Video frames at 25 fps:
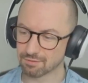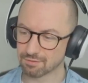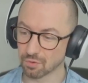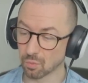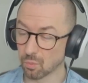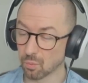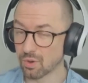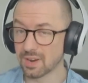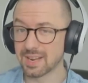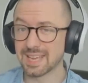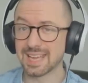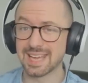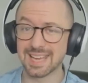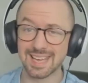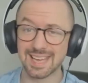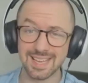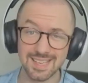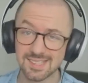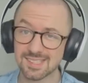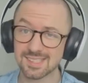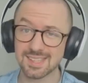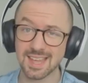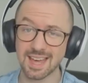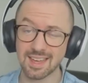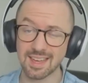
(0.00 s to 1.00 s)
for what it
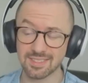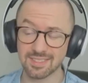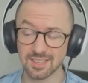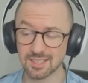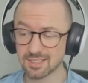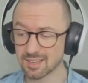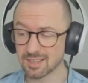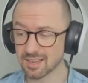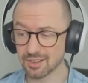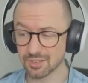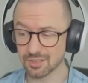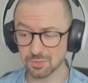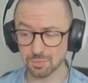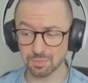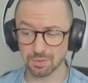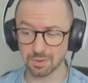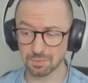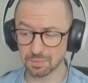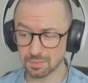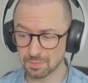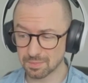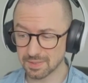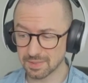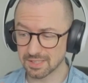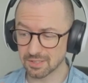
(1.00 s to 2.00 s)
is that the girl's
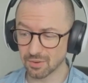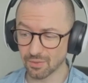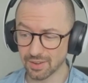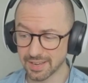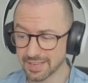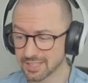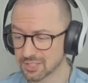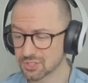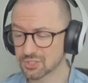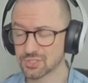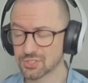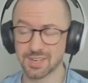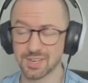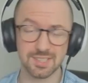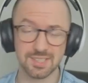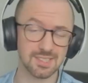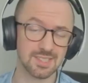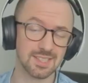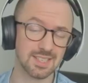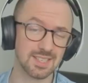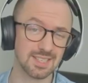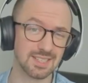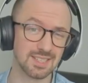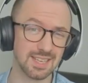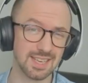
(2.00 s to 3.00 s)
probably not
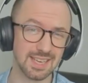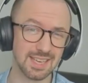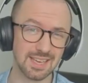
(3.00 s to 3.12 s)
interested